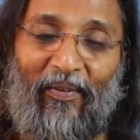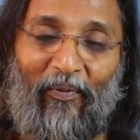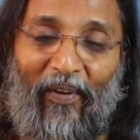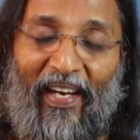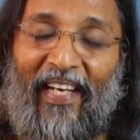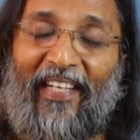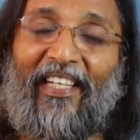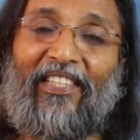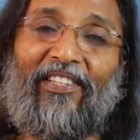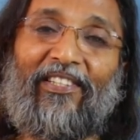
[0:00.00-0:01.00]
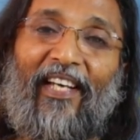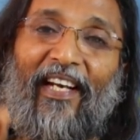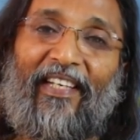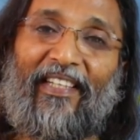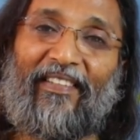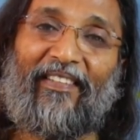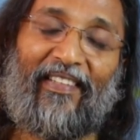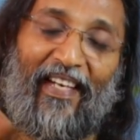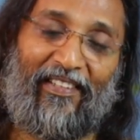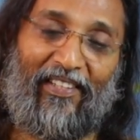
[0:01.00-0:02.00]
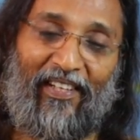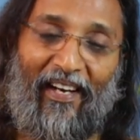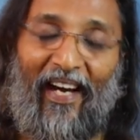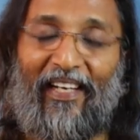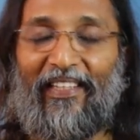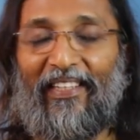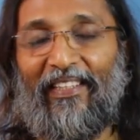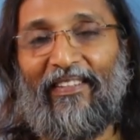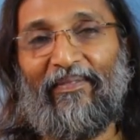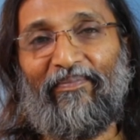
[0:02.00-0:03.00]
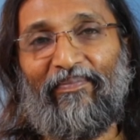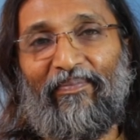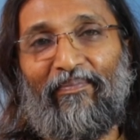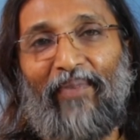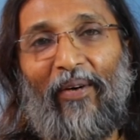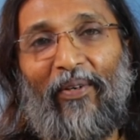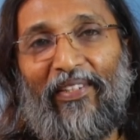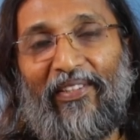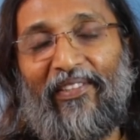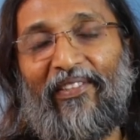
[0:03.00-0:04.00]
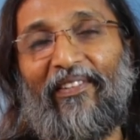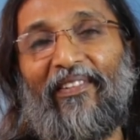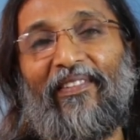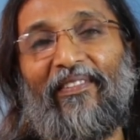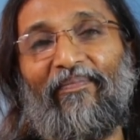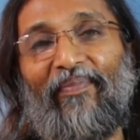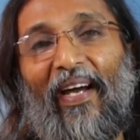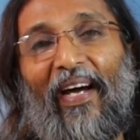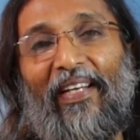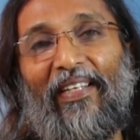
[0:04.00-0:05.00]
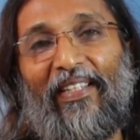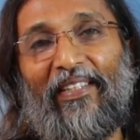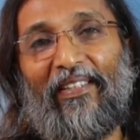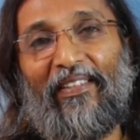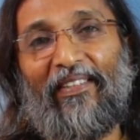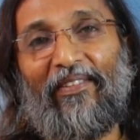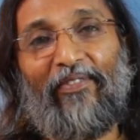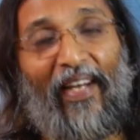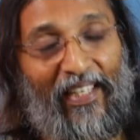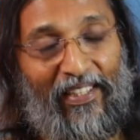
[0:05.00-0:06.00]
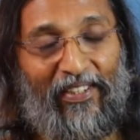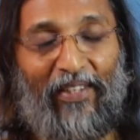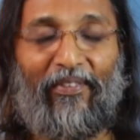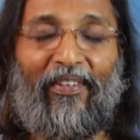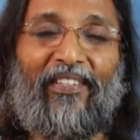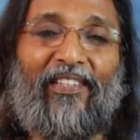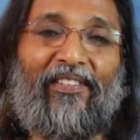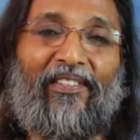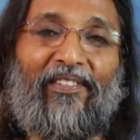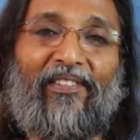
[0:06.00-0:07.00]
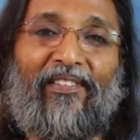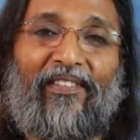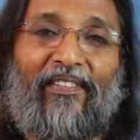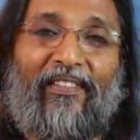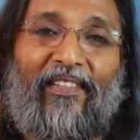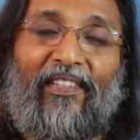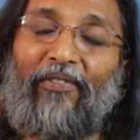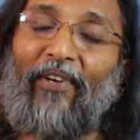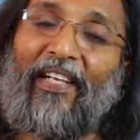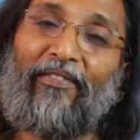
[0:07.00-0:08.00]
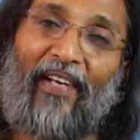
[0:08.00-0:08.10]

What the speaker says: where nature is heading, that higher powers, higher faculty of consciousness, divine